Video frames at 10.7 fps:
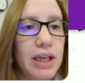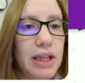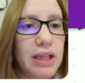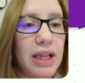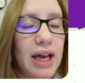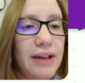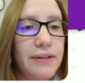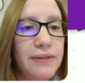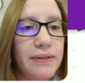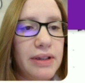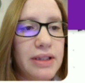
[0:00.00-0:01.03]
And
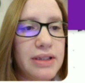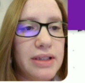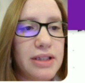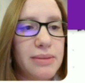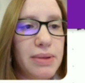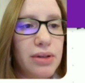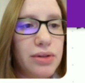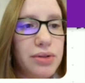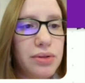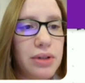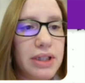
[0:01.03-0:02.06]
life is a
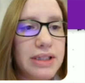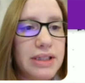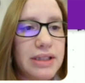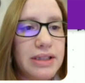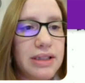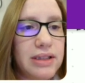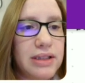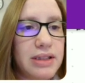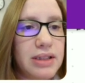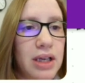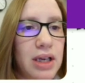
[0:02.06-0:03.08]
spiritual
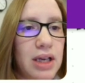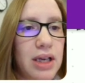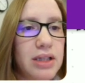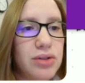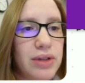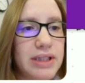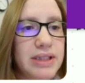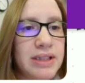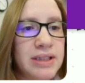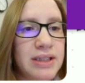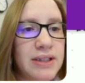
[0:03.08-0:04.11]
existence
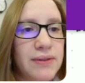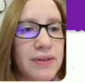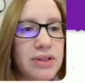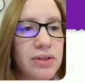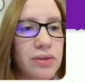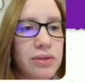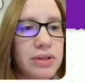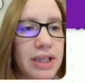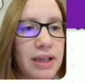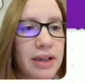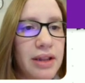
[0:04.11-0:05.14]
transcending physical
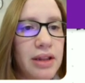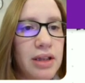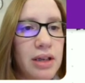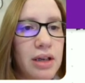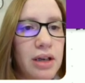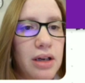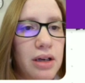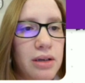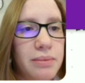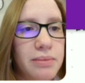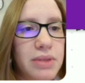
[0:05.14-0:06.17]
death.
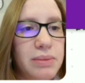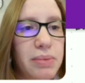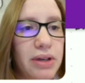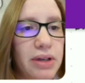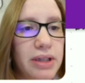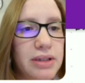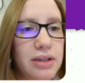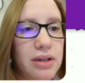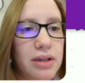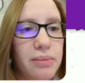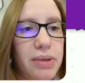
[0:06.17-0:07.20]
Spirit,
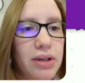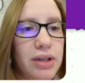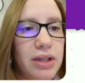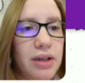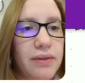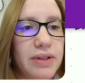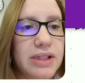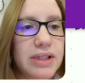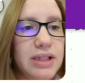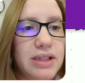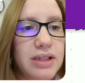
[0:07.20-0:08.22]
the period of
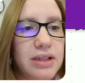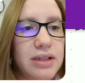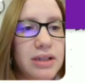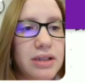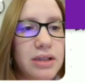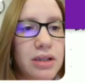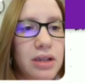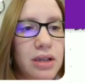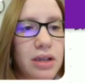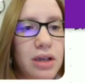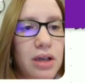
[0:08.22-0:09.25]
existence.
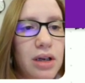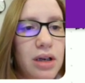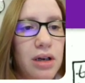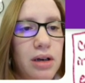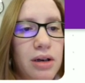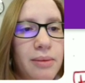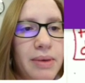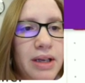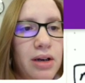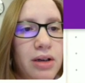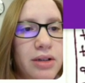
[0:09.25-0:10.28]

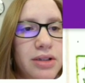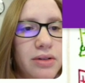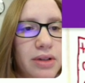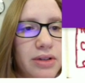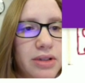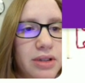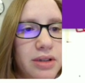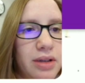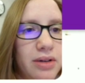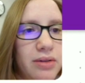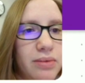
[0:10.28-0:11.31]
And also there's
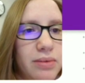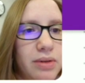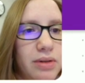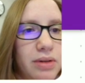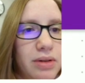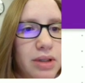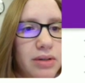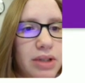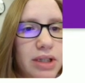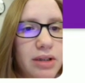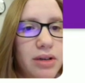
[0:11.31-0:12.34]
another one
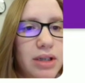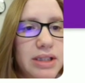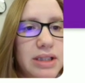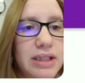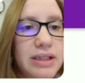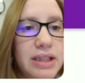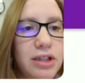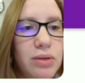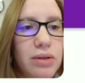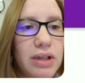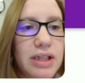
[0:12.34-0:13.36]
down here, is
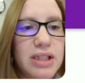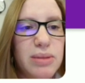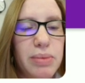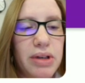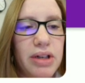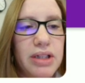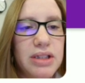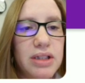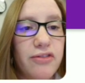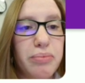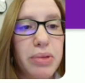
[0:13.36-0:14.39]
continuing
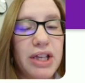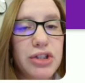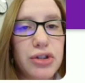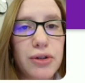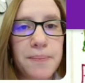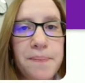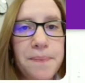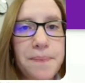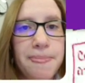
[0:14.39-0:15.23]
experience of pleasure.